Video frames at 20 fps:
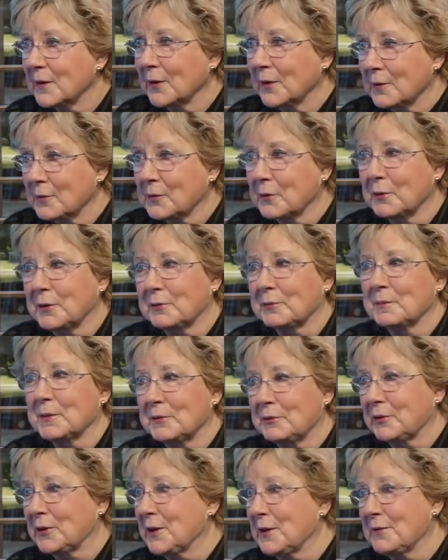on
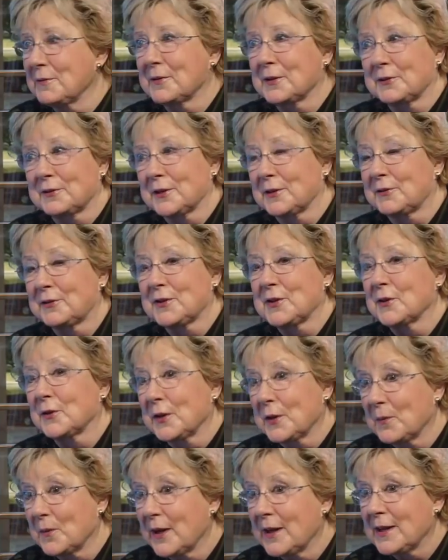Christmas Eve because that's the
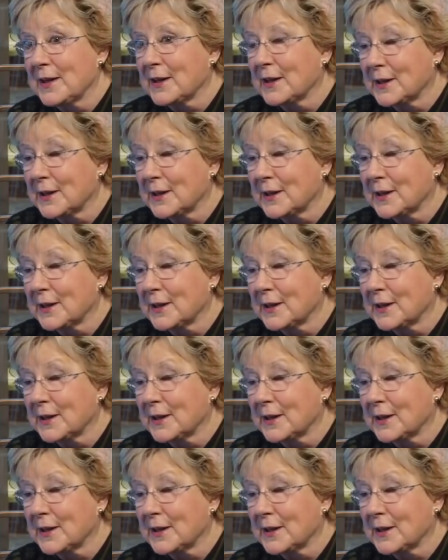only way he